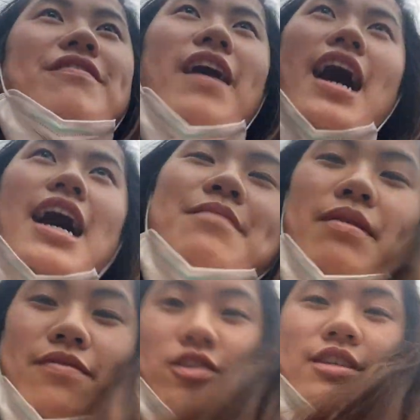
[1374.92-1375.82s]
vibe
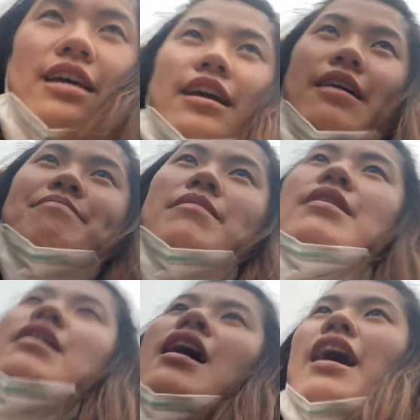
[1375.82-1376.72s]
of just like,
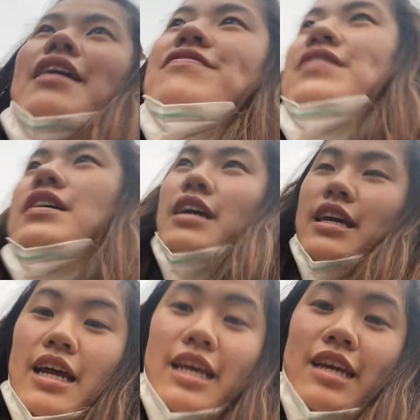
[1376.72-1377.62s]
I feel like
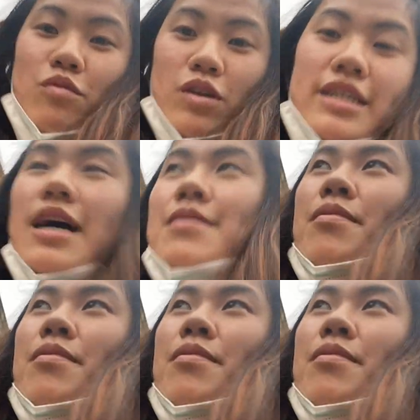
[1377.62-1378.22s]
getting work done,